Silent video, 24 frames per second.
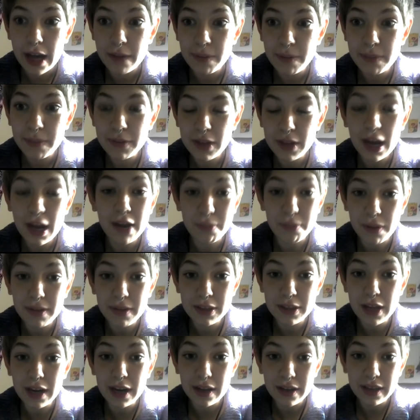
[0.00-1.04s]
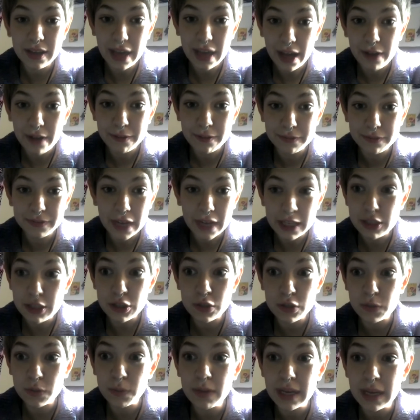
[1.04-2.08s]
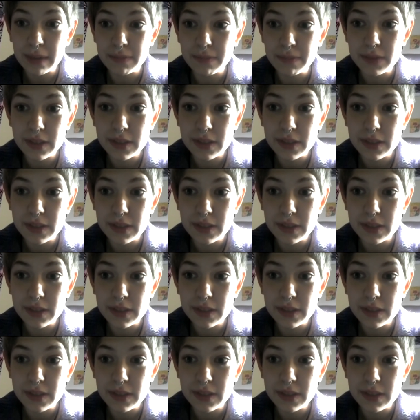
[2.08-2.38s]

people thought he, probably thought. And, yeah, I just screamed. He